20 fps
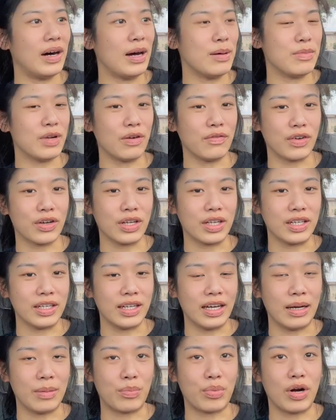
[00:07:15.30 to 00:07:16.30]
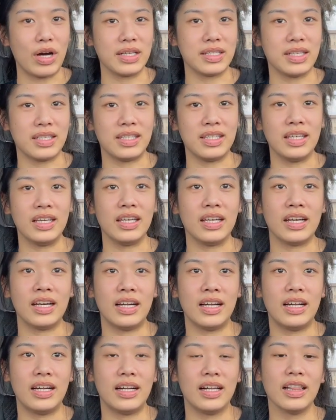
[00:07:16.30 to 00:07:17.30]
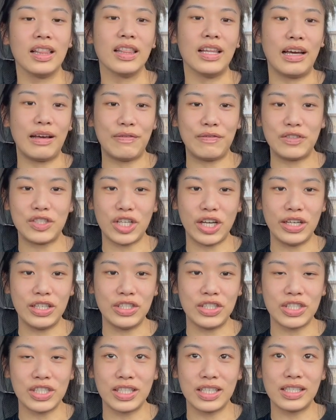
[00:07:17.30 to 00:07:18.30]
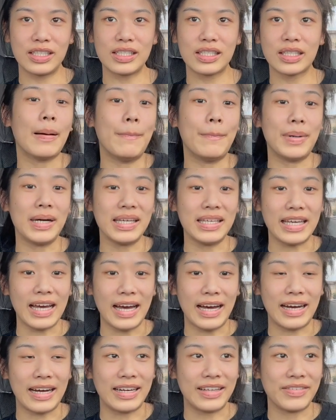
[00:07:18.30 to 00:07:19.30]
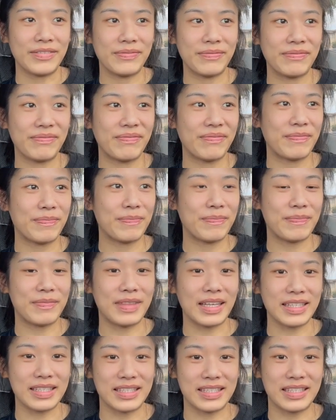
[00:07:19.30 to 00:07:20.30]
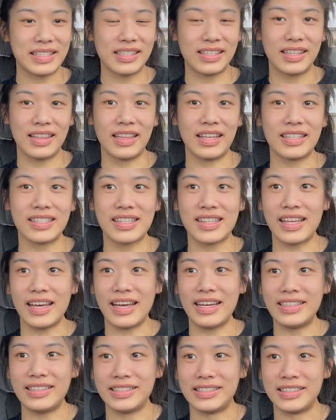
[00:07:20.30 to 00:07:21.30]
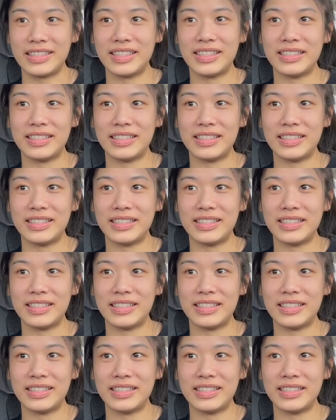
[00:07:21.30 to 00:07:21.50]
I'm not very good at processing life changes, but yeah, that's that's the end.